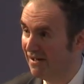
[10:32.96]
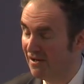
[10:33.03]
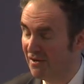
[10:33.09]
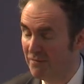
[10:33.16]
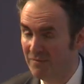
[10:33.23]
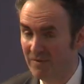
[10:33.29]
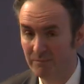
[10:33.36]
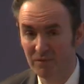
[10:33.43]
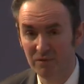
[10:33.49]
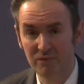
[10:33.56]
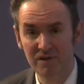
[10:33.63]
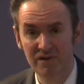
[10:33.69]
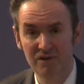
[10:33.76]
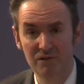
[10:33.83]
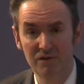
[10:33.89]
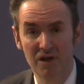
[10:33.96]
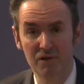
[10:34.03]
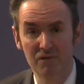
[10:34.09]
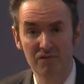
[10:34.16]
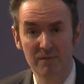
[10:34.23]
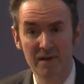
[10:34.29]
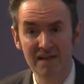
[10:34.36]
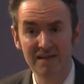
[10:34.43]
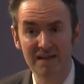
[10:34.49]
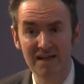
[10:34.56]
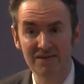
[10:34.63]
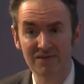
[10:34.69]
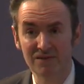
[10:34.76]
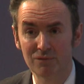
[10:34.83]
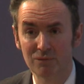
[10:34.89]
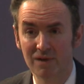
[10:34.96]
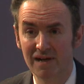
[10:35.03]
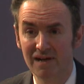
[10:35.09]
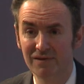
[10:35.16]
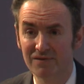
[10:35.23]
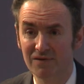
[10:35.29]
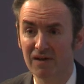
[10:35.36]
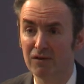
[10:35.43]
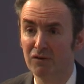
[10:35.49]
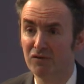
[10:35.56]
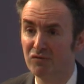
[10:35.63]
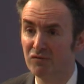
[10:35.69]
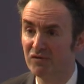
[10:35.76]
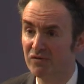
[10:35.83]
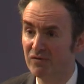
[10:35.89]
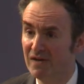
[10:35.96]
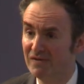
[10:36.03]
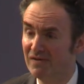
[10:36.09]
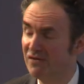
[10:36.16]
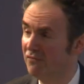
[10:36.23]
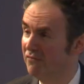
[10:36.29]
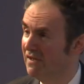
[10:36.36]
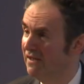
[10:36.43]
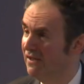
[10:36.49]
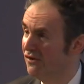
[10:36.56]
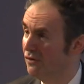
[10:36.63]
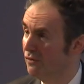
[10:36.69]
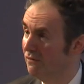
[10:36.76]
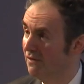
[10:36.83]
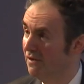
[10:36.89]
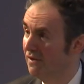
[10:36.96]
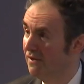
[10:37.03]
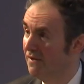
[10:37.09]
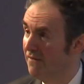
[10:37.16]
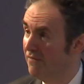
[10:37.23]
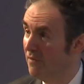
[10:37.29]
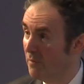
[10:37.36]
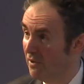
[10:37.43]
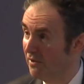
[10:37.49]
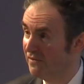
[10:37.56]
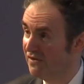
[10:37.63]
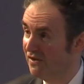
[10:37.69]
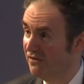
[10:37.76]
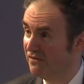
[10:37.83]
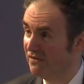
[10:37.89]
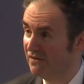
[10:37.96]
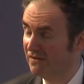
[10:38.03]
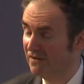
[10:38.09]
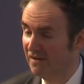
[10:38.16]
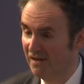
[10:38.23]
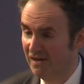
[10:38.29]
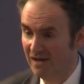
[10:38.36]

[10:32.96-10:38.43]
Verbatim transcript: But we do know of many cases where psychological stress is a real issue for politicians.